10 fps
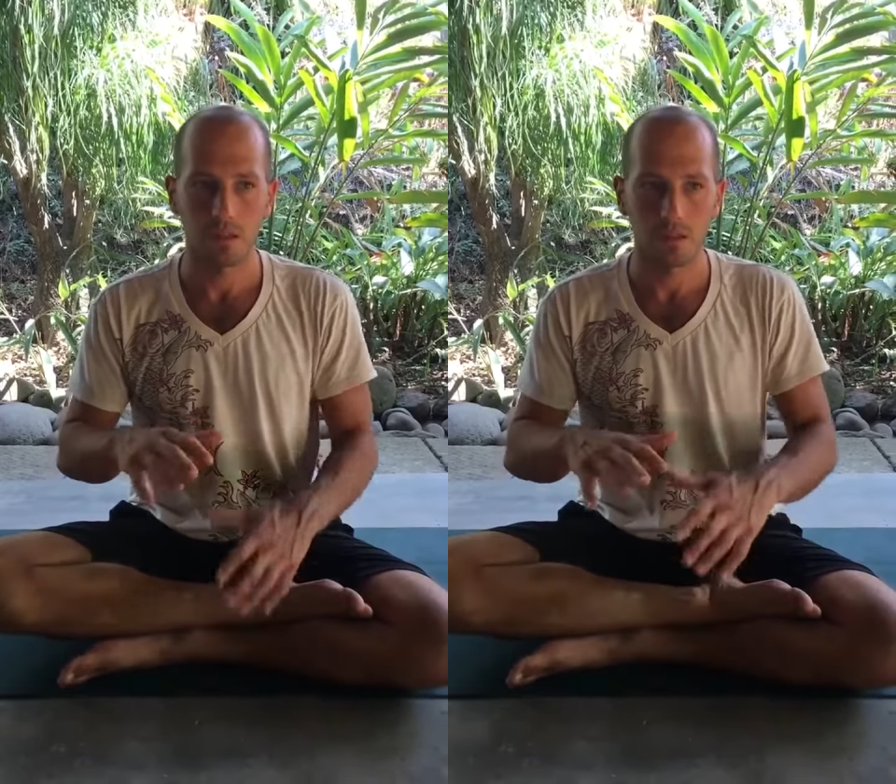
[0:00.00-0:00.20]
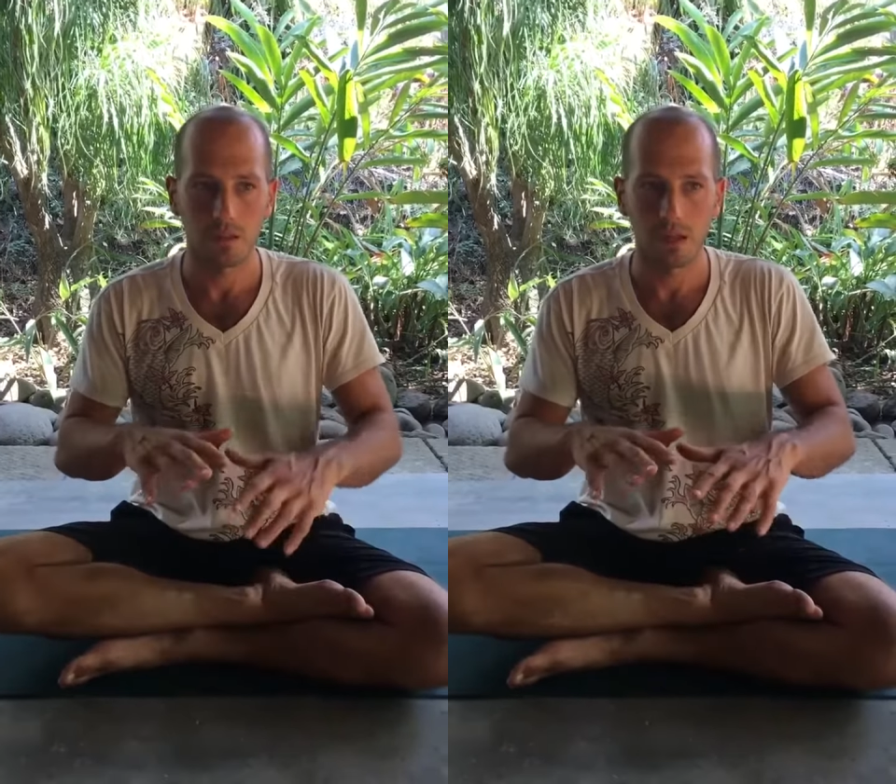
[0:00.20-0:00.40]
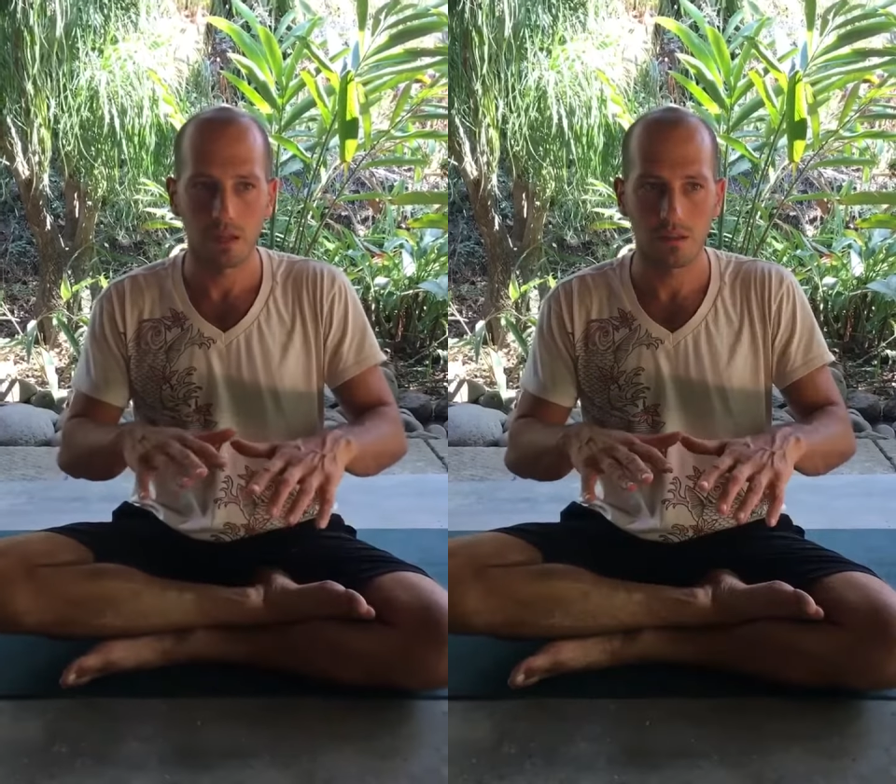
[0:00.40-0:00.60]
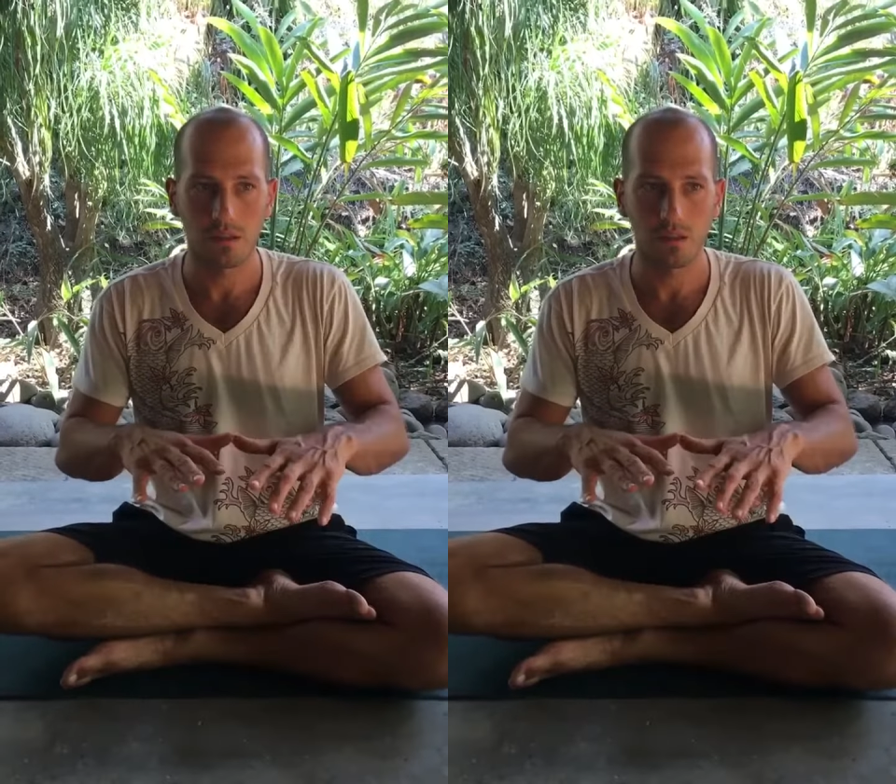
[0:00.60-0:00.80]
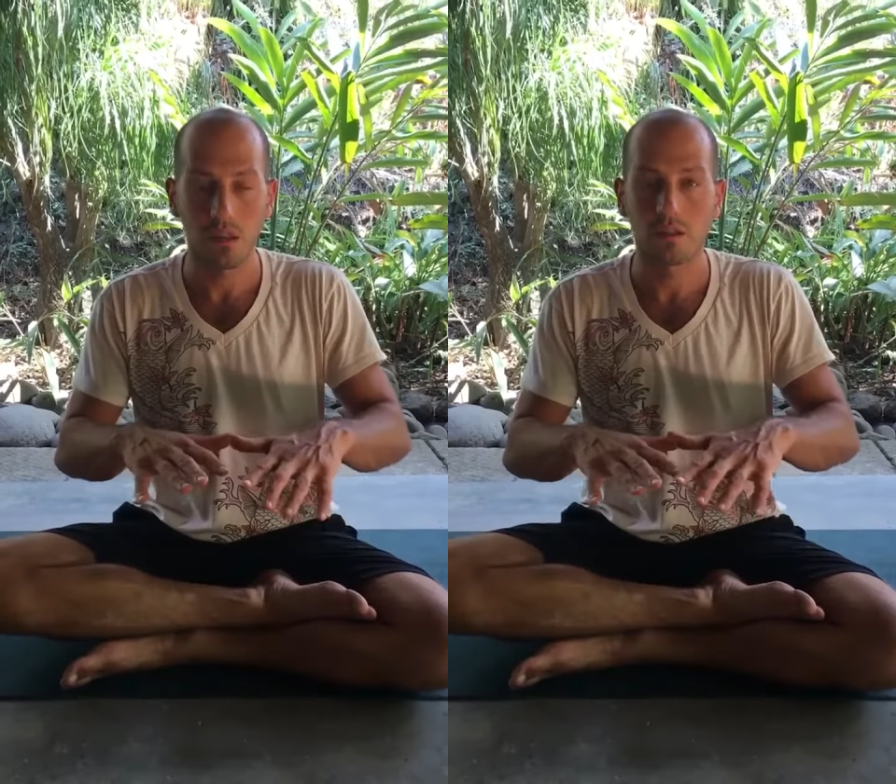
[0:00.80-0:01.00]

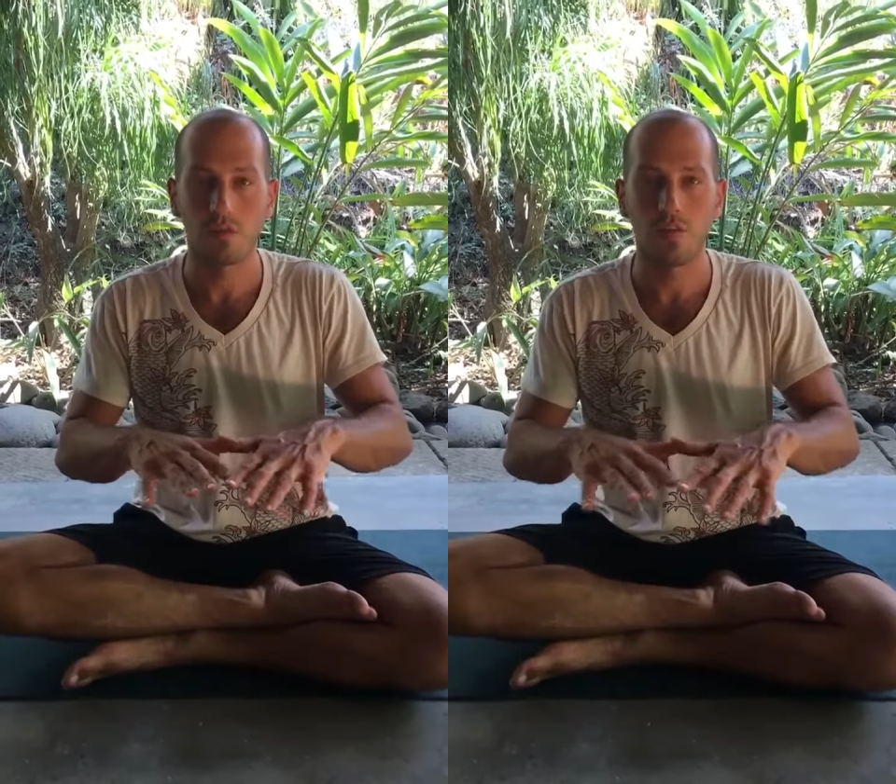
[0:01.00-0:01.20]
It's the